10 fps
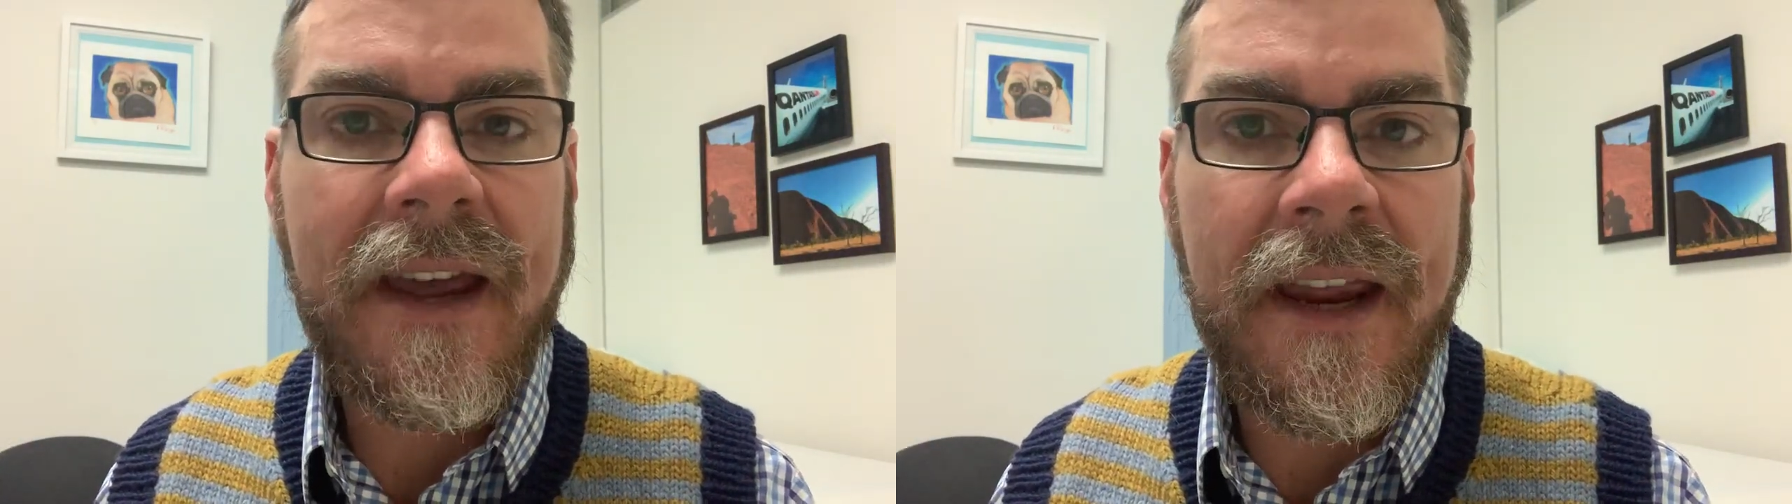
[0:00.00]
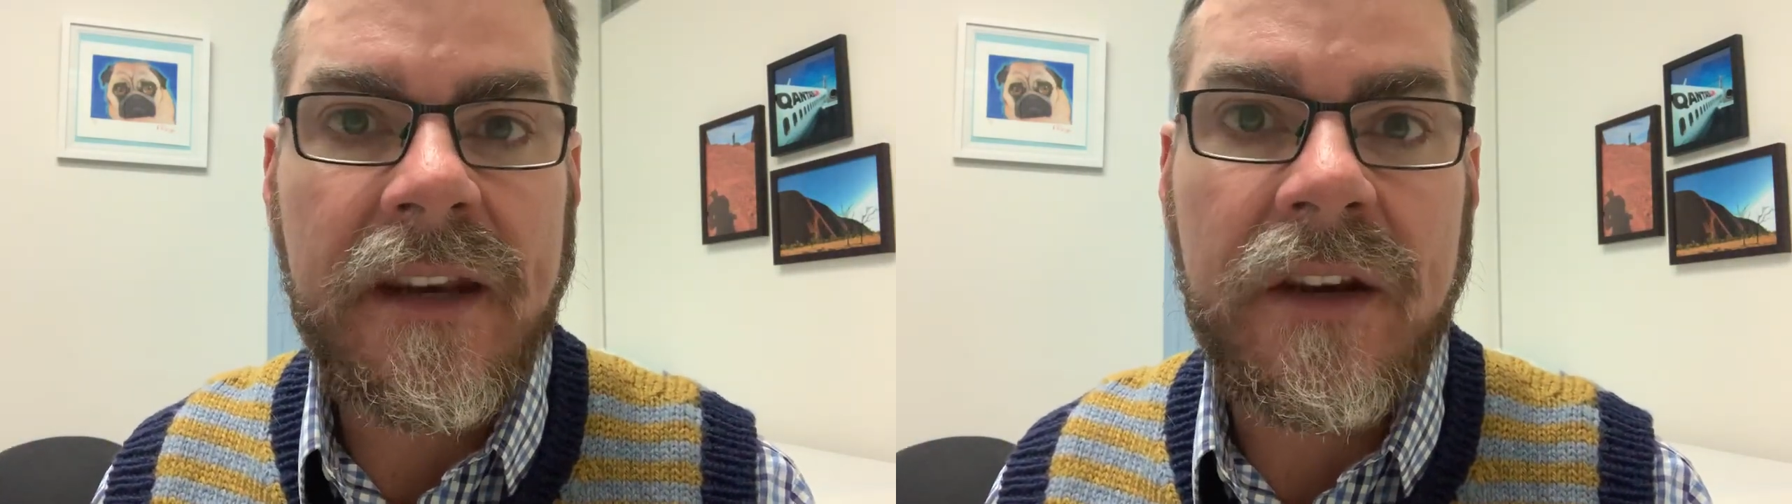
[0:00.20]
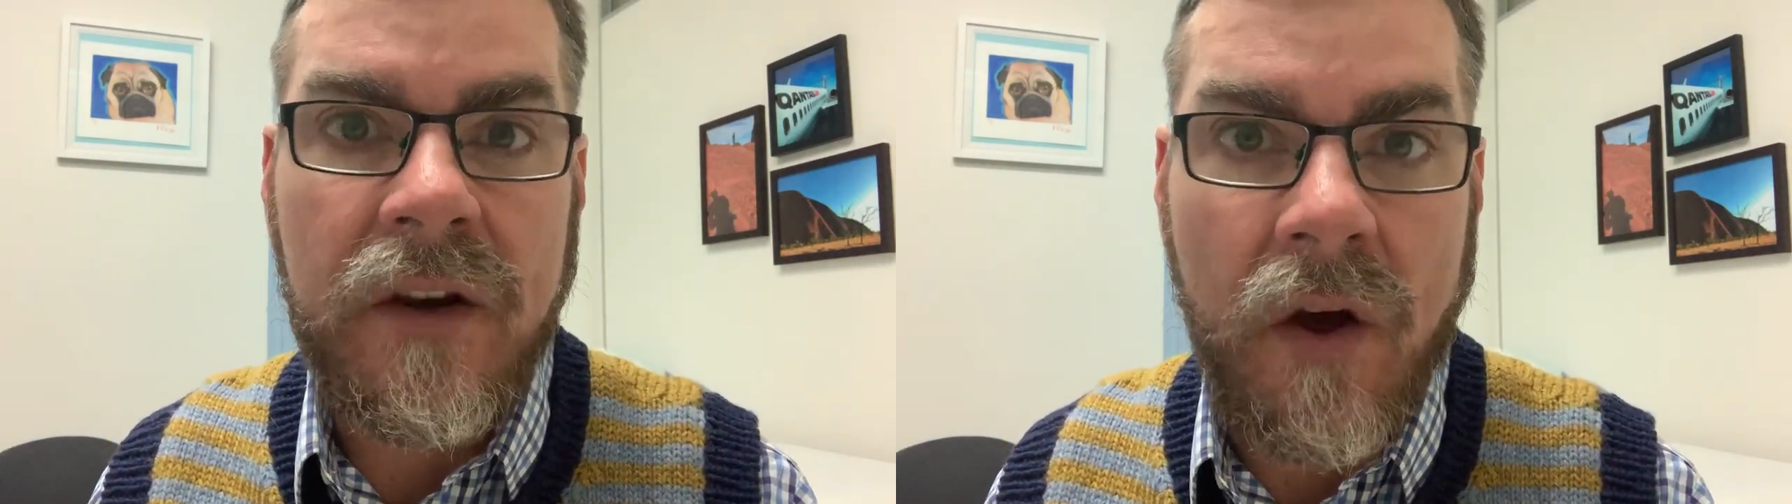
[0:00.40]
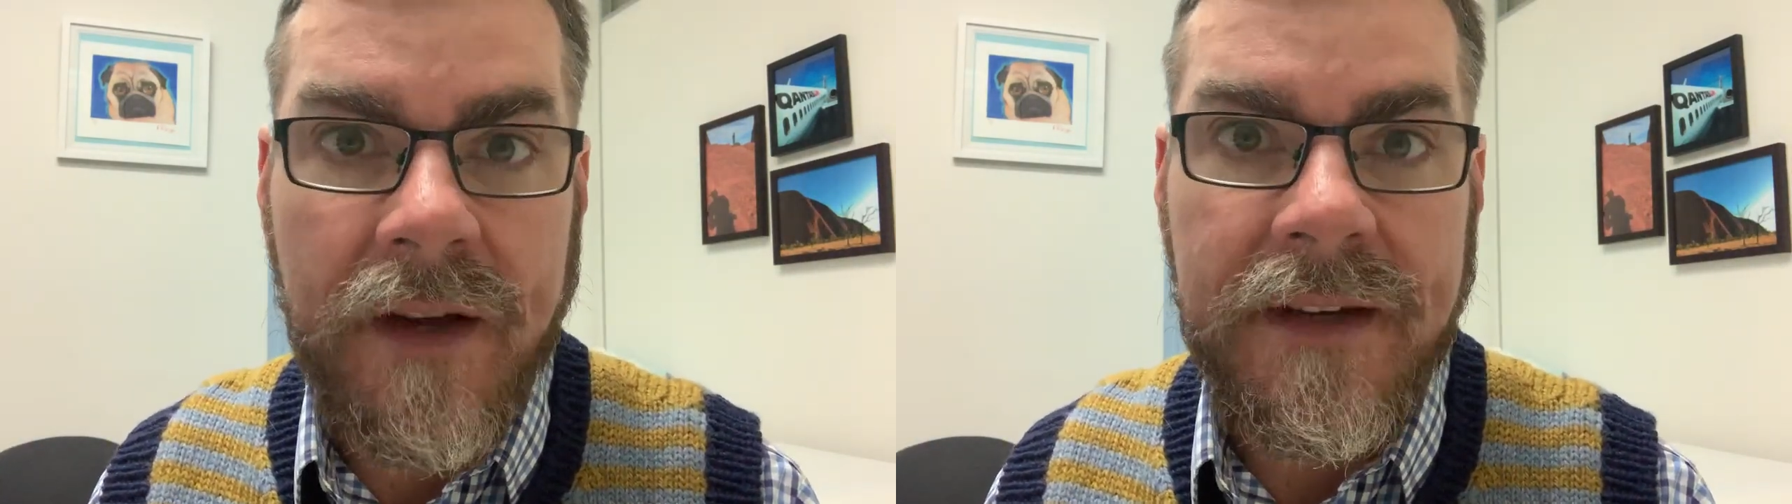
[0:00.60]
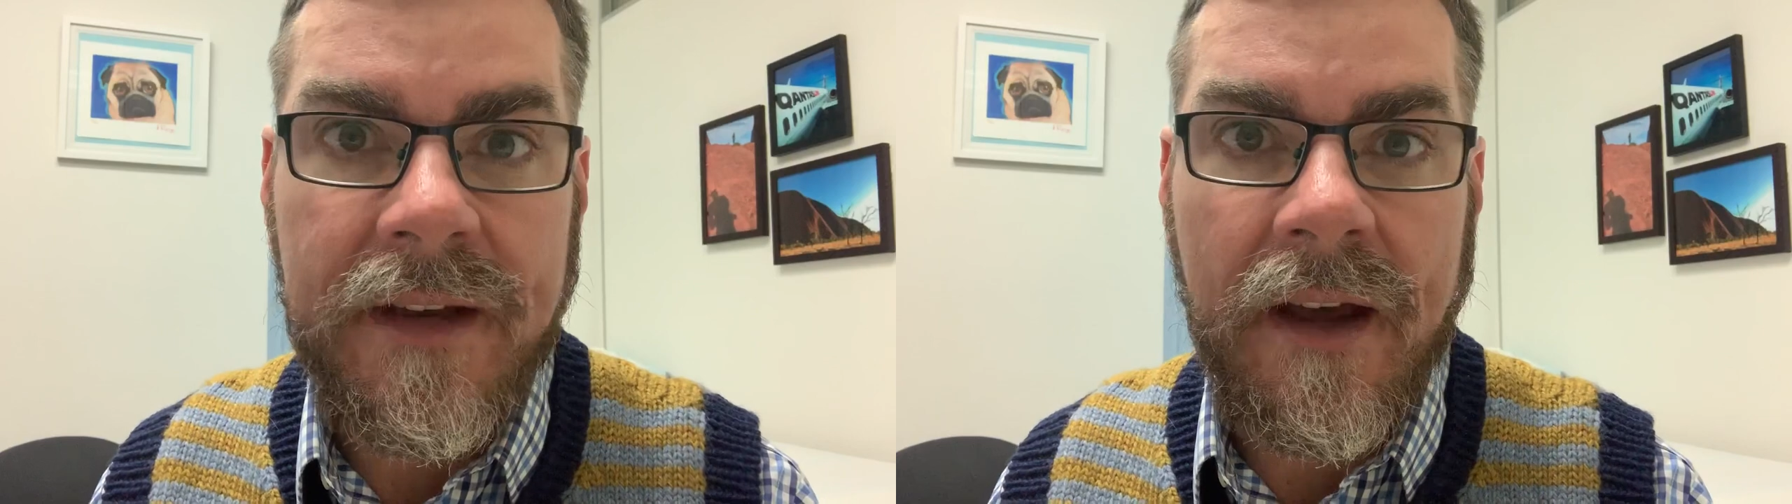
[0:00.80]
at
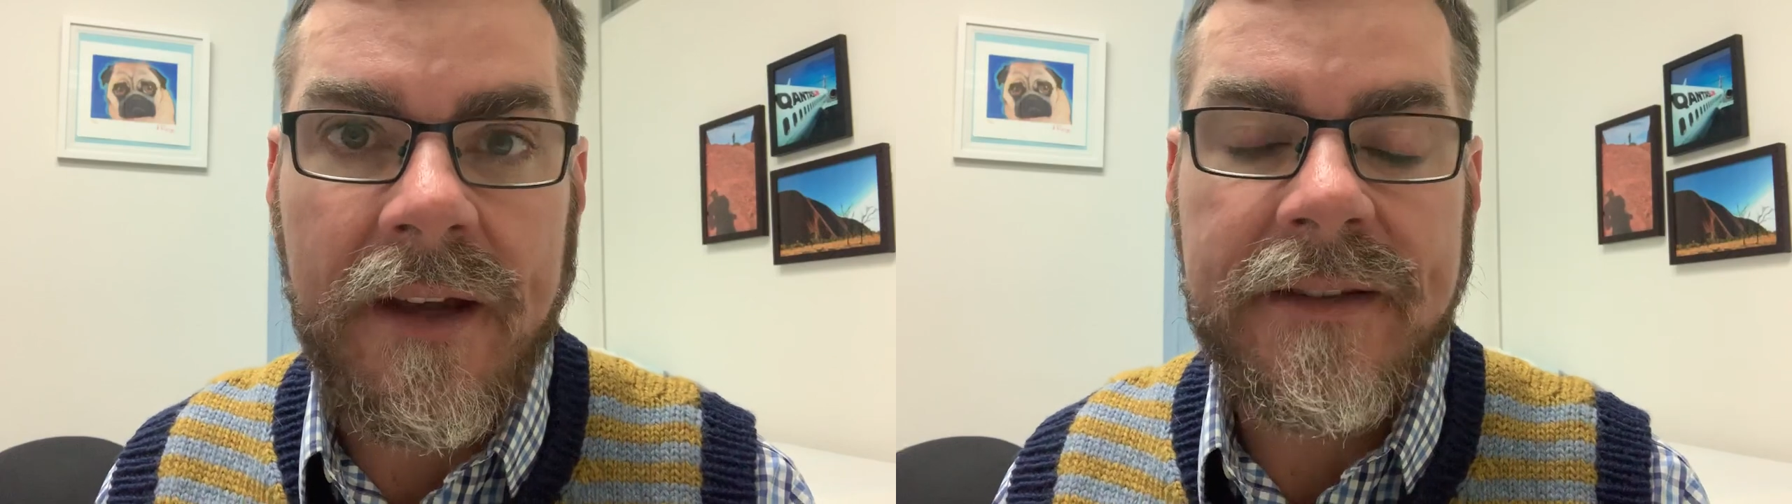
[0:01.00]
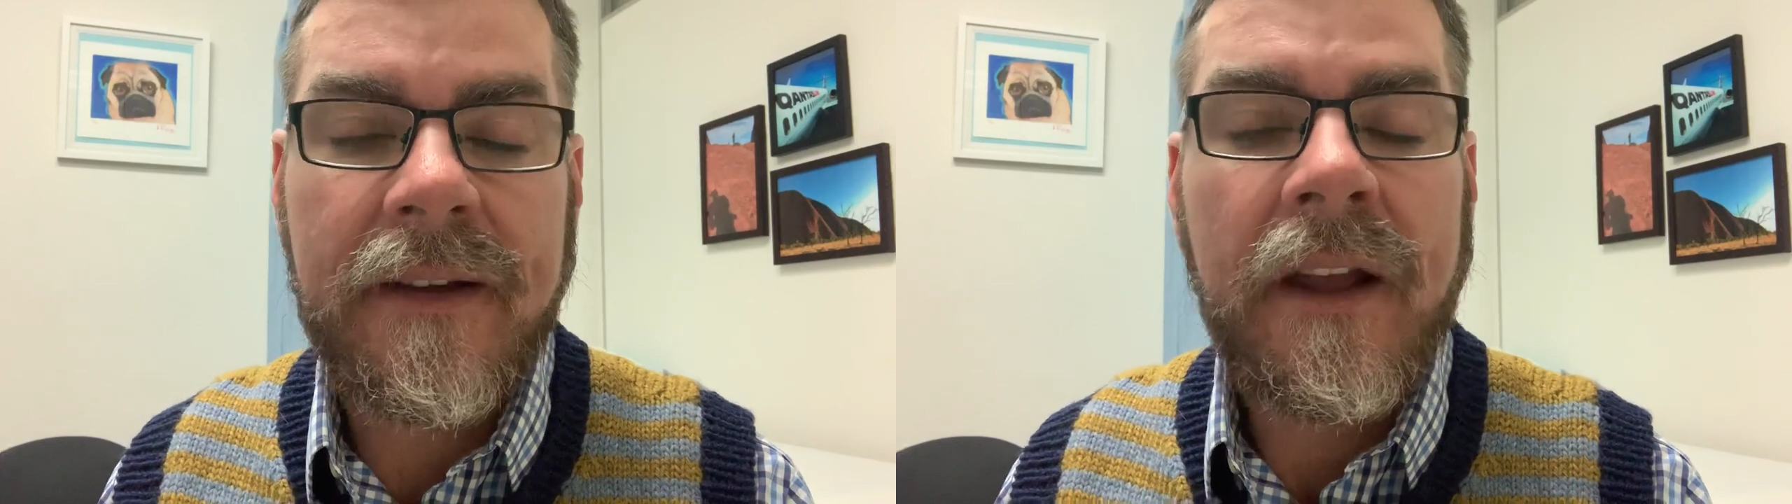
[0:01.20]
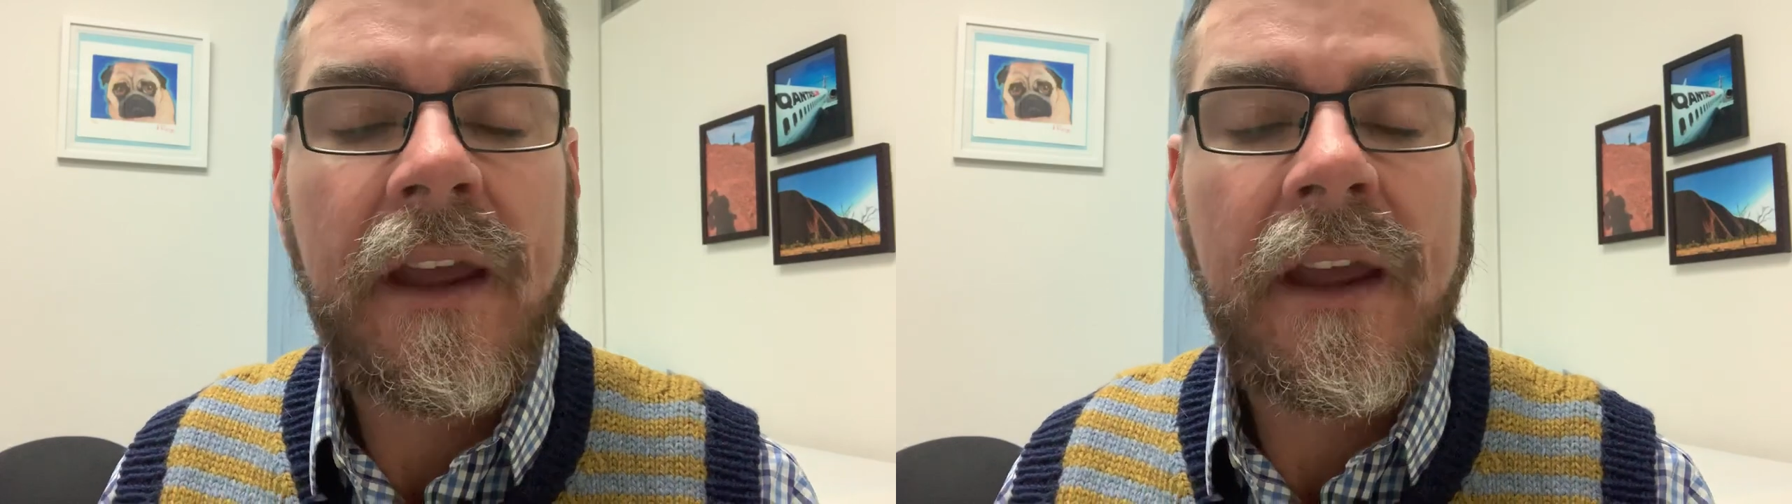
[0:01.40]
90 days.